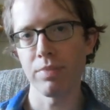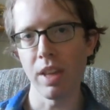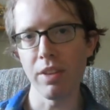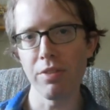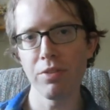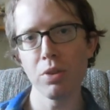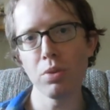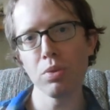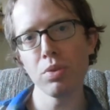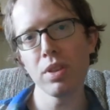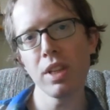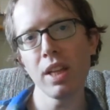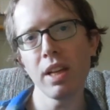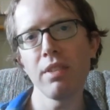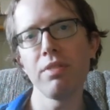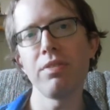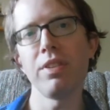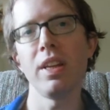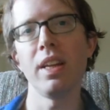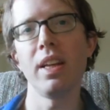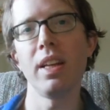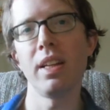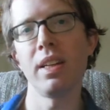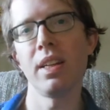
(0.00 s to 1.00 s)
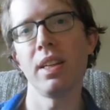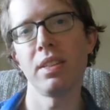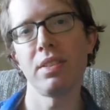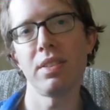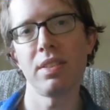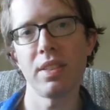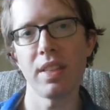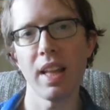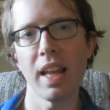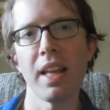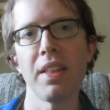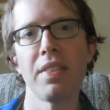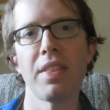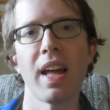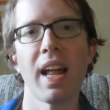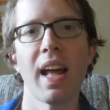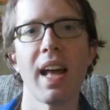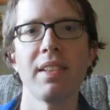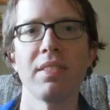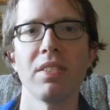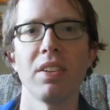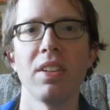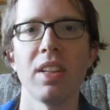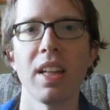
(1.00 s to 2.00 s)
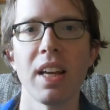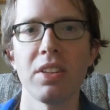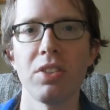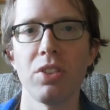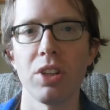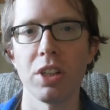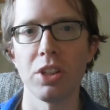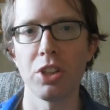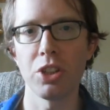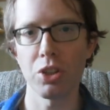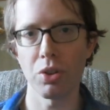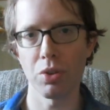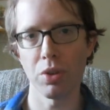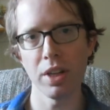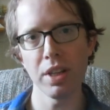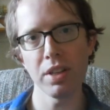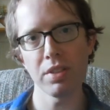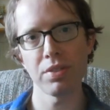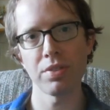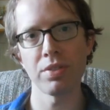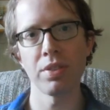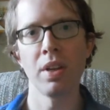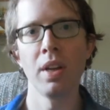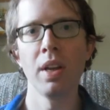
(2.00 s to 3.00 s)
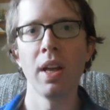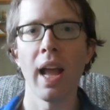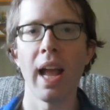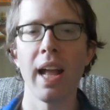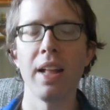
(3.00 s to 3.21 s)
If you live in a state that has electric choice,